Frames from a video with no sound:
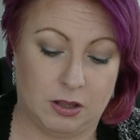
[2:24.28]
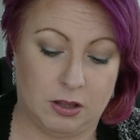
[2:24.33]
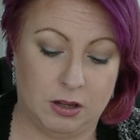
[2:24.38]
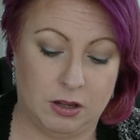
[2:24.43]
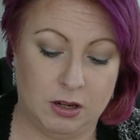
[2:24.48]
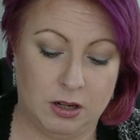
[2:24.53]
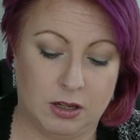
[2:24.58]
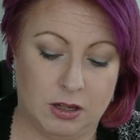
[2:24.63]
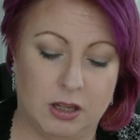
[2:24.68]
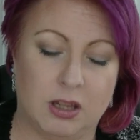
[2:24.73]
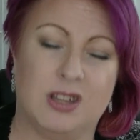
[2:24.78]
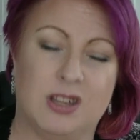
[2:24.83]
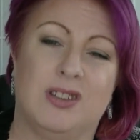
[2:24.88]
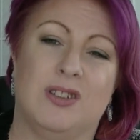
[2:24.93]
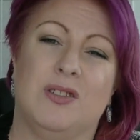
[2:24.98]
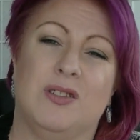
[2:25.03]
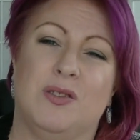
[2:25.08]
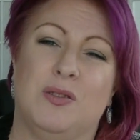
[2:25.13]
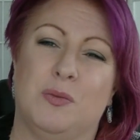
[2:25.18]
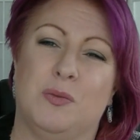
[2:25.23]
Not a
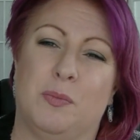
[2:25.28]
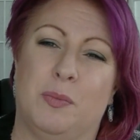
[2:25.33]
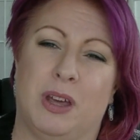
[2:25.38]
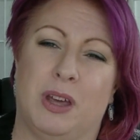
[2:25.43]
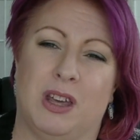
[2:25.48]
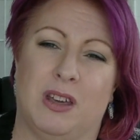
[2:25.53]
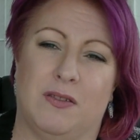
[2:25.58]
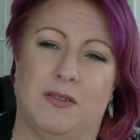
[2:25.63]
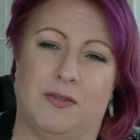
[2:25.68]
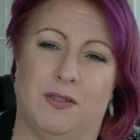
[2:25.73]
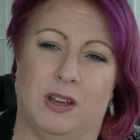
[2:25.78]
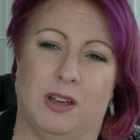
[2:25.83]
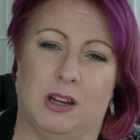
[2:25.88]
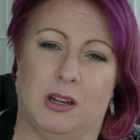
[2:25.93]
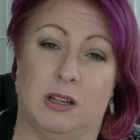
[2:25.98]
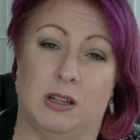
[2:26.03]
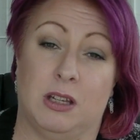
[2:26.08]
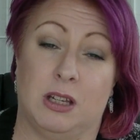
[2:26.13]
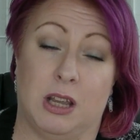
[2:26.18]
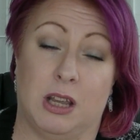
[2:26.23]
huge pink fan
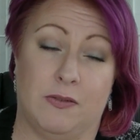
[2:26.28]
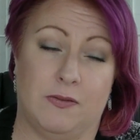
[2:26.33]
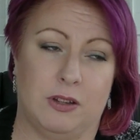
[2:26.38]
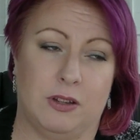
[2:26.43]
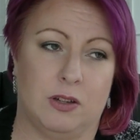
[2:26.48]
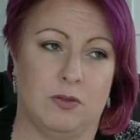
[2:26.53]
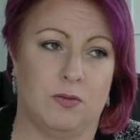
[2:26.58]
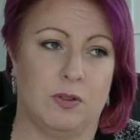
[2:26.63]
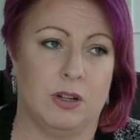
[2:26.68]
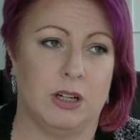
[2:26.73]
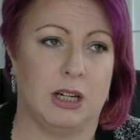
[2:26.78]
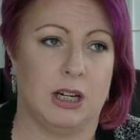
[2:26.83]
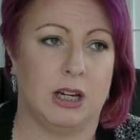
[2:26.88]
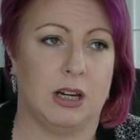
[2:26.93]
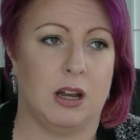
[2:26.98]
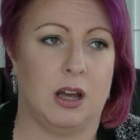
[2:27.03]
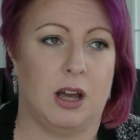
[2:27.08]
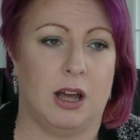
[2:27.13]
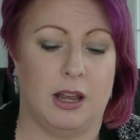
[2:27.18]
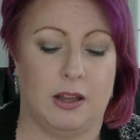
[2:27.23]
if it's really
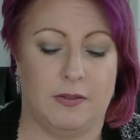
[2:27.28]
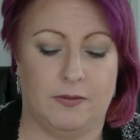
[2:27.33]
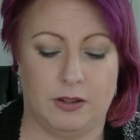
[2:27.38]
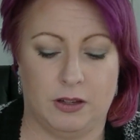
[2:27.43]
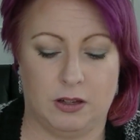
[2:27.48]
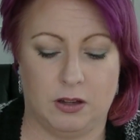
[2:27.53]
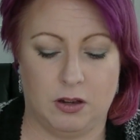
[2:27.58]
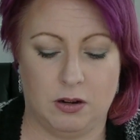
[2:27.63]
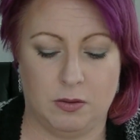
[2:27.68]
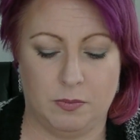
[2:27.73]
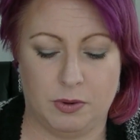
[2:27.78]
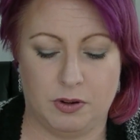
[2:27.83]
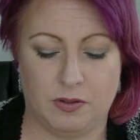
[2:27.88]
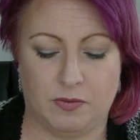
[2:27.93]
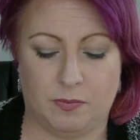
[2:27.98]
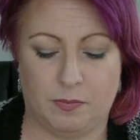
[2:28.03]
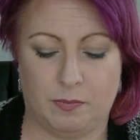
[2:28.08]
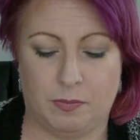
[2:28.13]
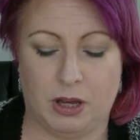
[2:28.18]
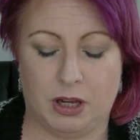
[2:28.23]
light. If it's got a bit
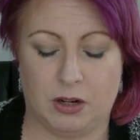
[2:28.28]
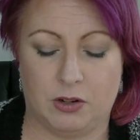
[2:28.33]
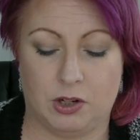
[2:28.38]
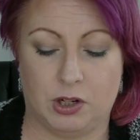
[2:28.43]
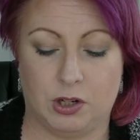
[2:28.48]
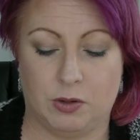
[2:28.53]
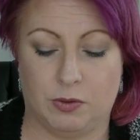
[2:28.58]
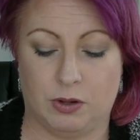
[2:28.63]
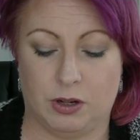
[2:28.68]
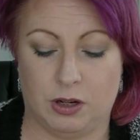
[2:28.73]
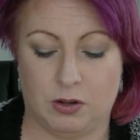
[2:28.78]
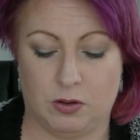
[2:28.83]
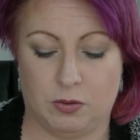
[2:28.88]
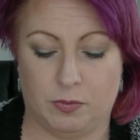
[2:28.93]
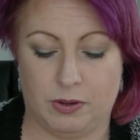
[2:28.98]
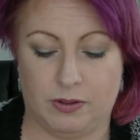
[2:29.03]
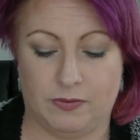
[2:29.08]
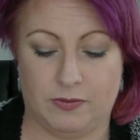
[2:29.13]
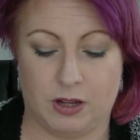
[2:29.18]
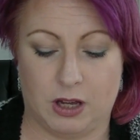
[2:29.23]
of punch to it,
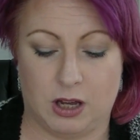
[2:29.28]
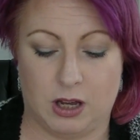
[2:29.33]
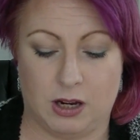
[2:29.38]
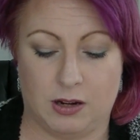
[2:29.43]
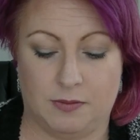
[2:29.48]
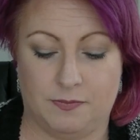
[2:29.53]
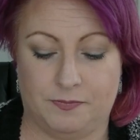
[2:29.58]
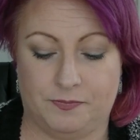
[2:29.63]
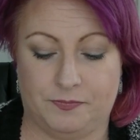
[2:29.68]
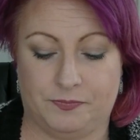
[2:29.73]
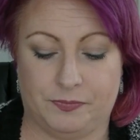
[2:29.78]
it'll be fine.